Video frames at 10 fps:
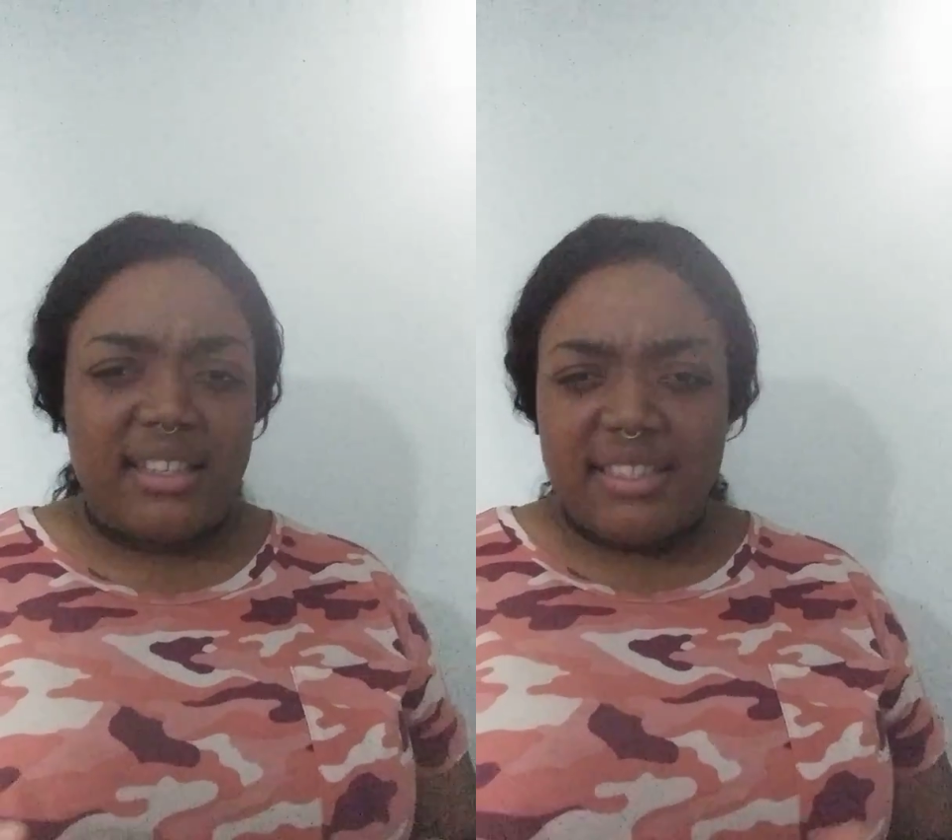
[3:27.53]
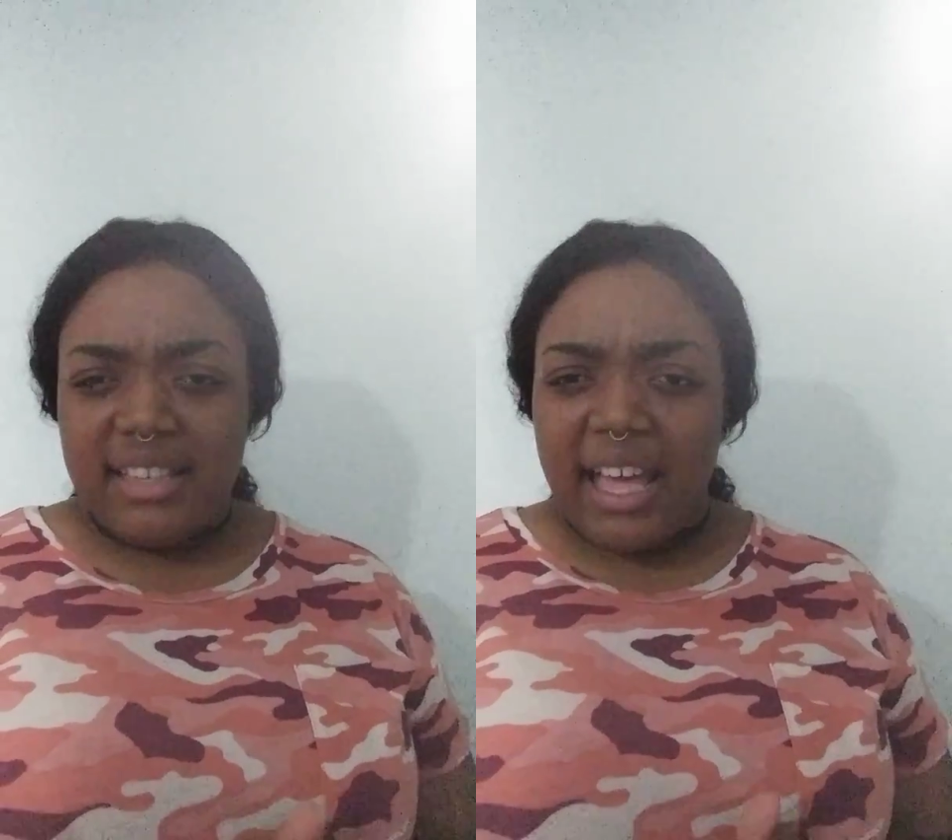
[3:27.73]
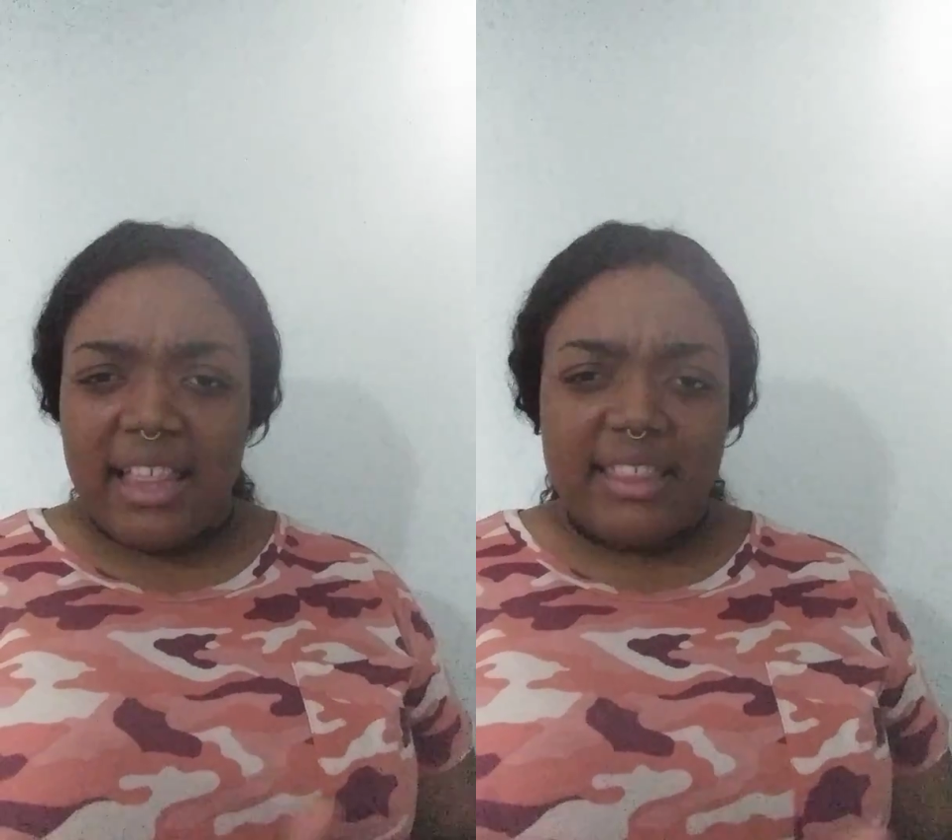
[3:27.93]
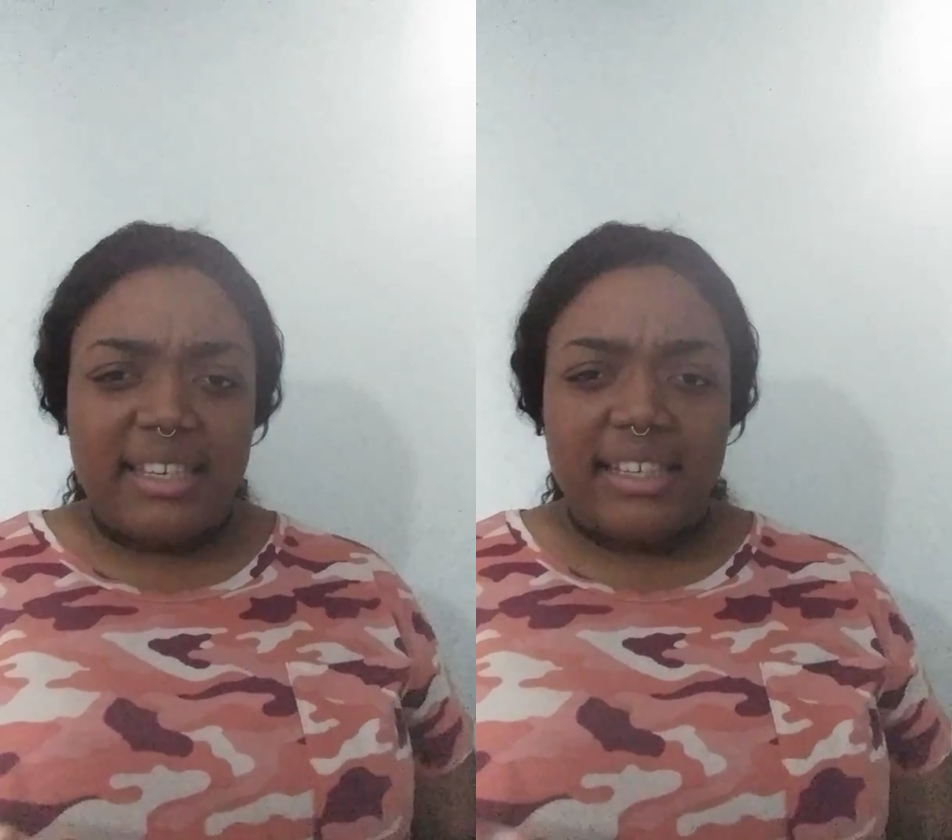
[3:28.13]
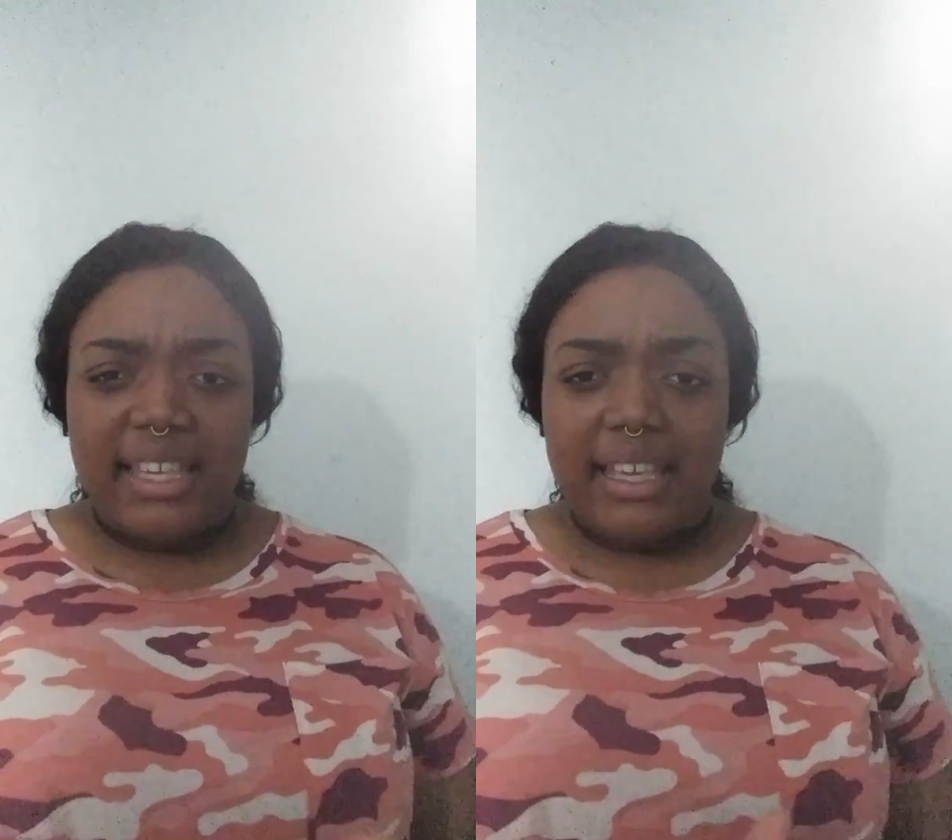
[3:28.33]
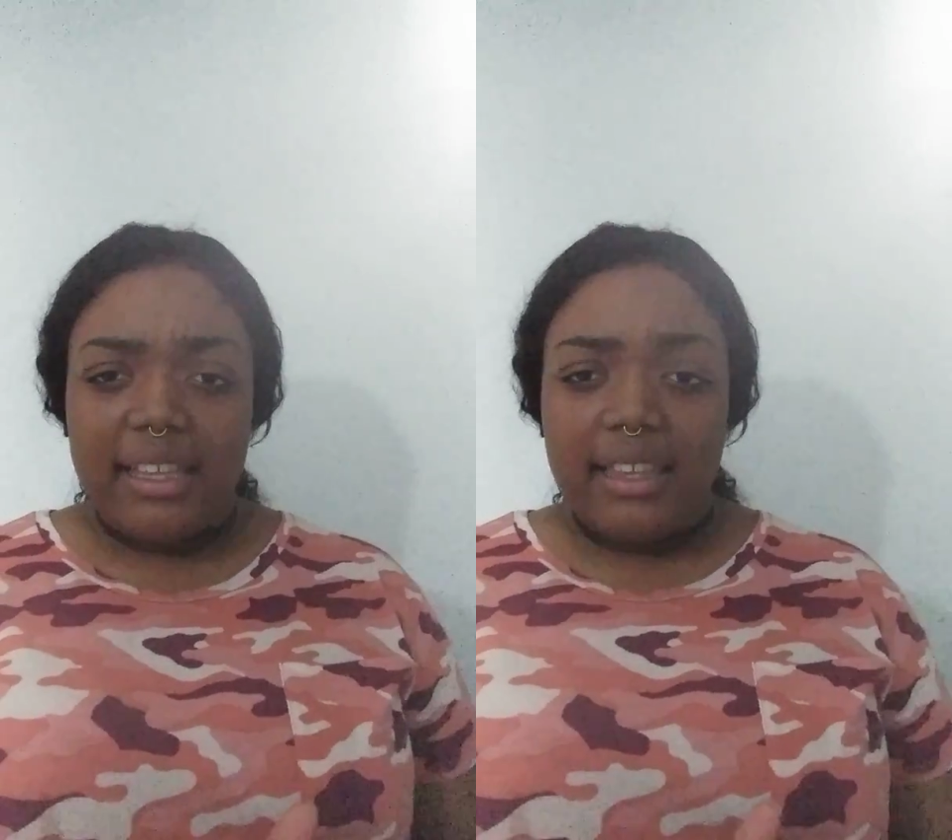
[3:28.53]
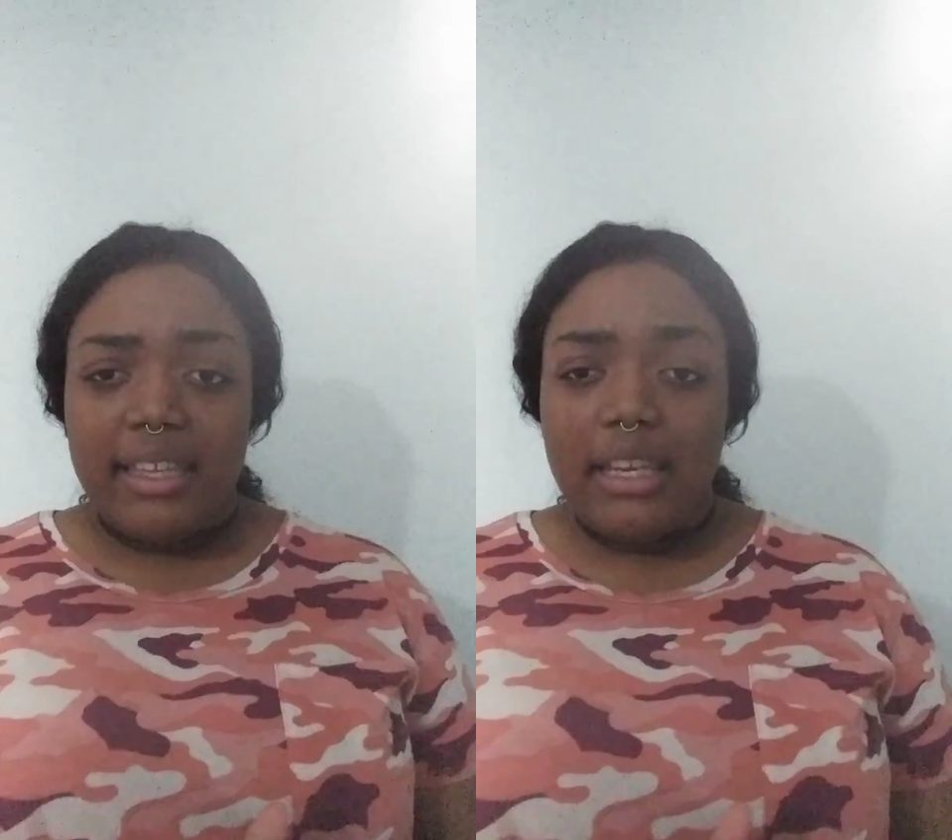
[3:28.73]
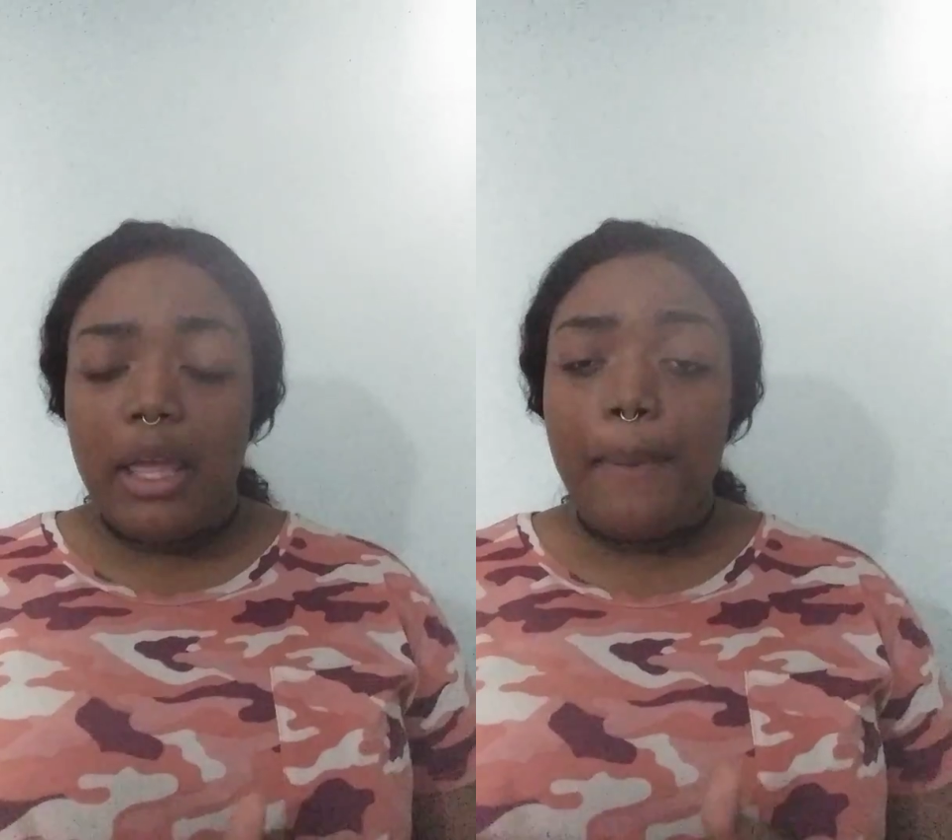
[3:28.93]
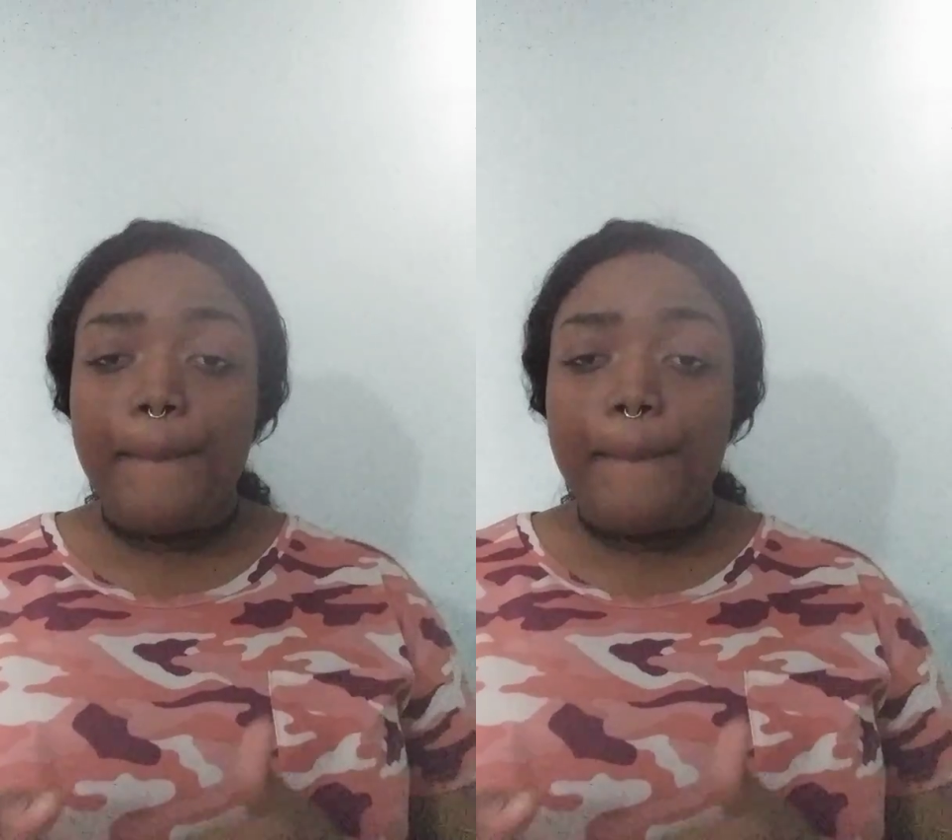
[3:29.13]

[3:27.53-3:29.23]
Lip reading: and Scotland and England,